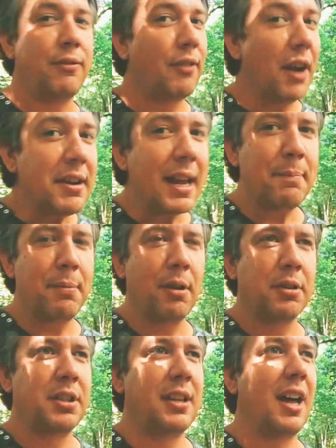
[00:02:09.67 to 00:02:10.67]
find out
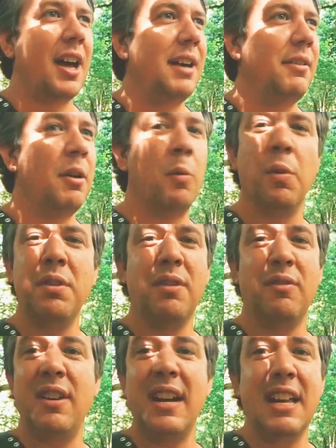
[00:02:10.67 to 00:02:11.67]
books that I
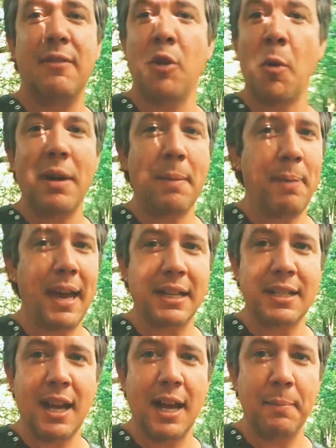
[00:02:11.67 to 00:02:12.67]
wouldn't really have normally
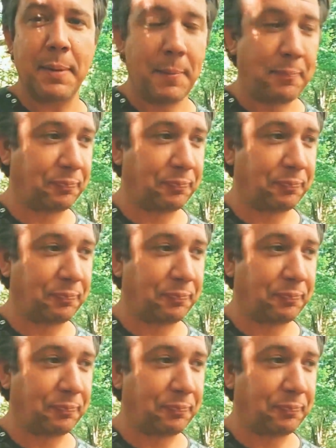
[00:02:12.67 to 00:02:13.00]
picked up.